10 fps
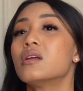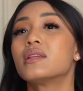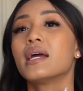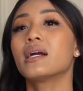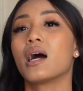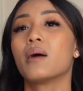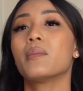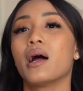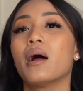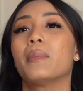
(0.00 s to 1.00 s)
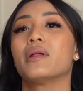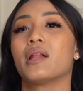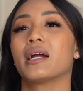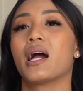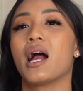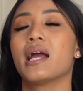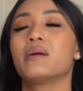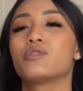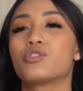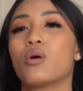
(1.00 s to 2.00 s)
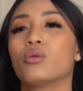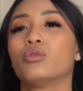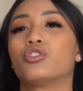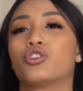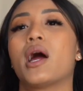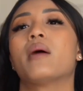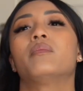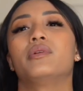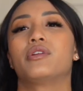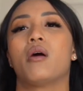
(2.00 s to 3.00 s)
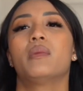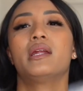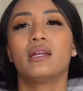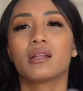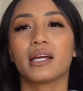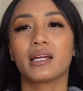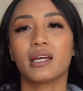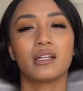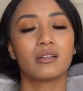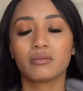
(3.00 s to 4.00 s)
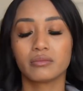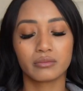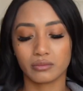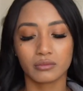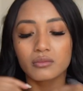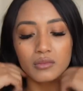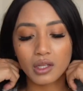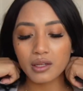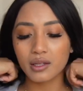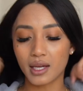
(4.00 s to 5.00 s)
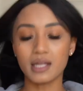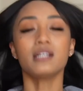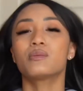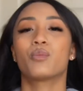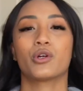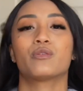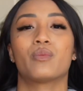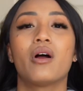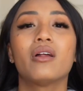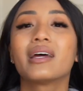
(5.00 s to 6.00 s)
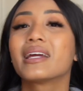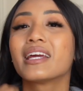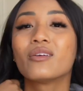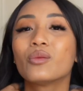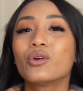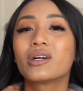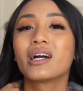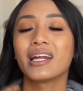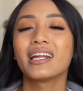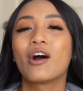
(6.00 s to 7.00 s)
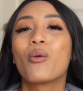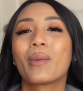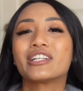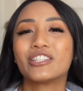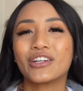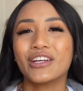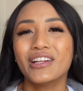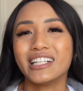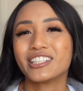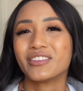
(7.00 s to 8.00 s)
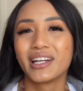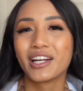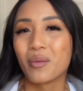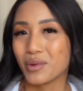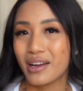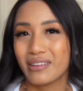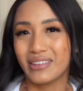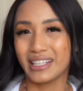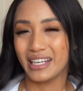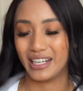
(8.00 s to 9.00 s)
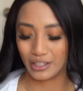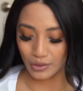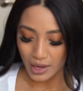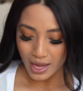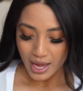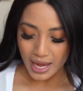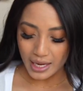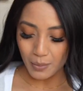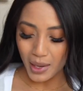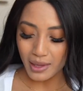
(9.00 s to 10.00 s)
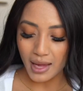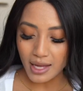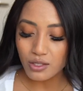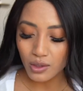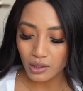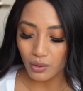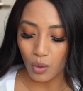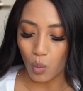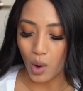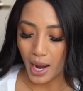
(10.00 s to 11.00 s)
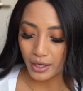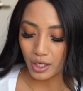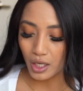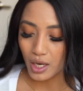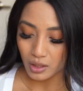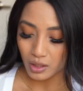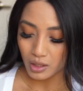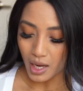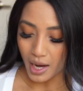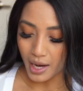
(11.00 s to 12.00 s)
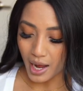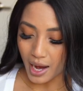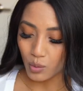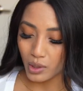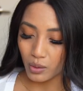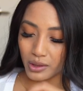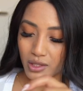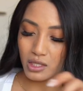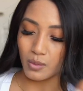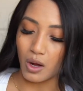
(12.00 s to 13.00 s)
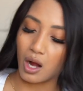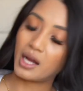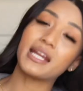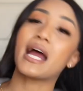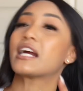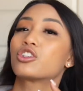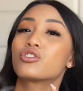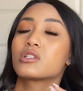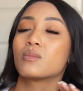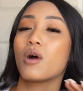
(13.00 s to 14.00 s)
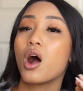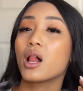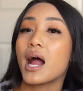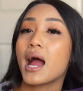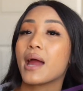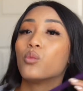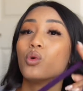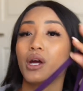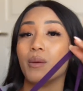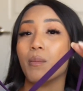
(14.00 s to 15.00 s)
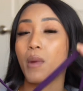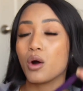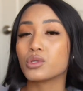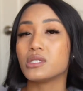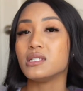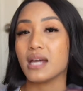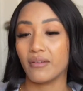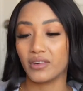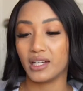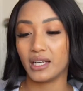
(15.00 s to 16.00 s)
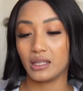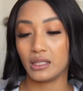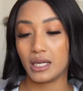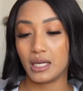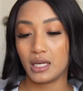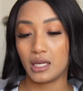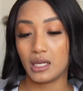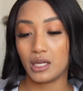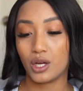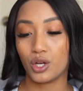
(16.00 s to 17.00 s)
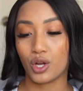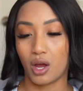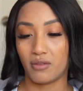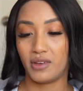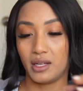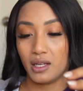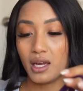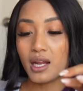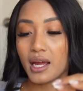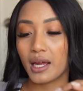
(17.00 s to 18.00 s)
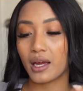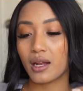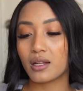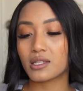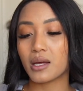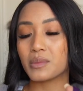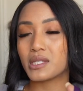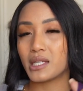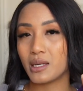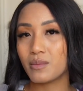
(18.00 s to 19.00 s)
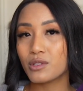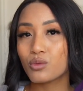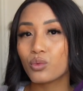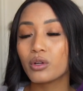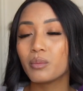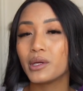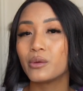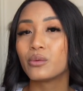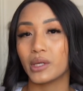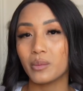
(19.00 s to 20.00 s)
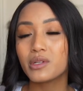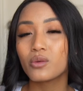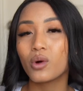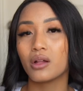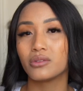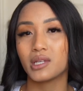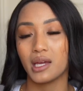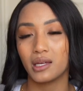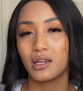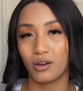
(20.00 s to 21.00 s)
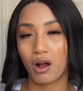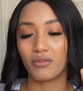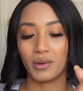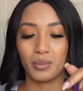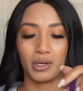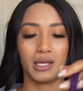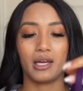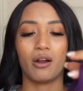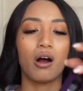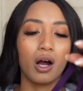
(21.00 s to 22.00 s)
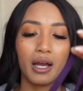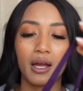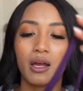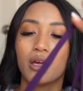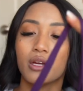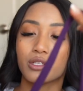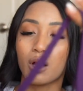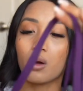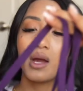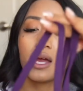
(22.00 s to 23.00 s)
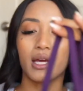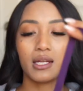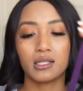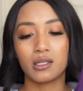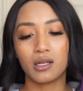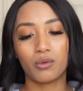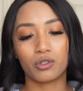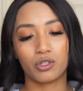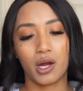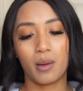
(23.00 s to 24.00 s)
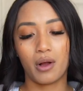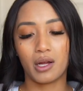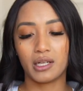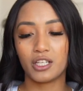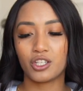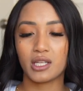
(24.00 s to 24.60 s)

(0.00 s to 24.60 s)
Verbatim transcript: they come up like I'm so trap dominant, like it any sports bra, like it will cut out my circulation right here. I'm not even kidding you. And my lats are a little wider. I, I went with the small. An extra small, I would most definitely not fit in it, and some seams would be ripped while taking it off and putting it on. So it is a double strap on each